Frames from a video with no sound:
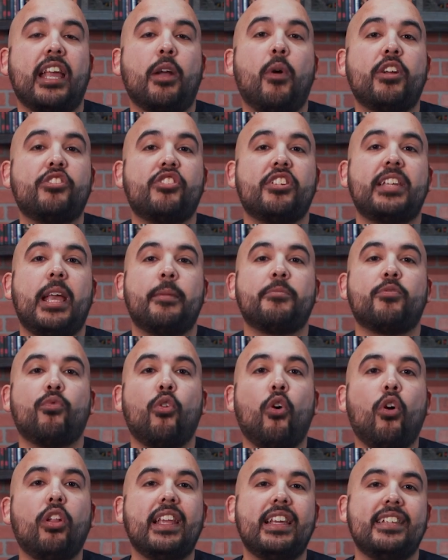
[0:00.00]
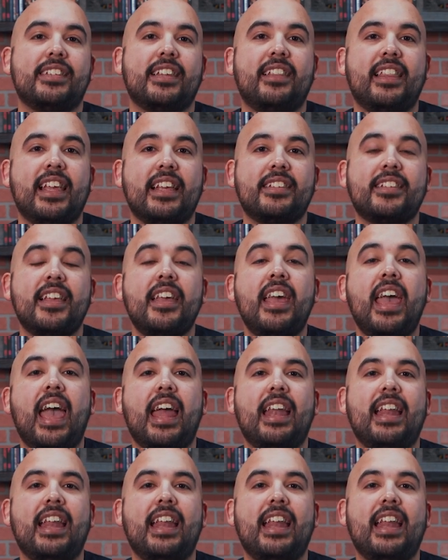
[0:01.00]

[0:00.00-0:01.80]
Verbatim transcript: like what Shazam's role is in this,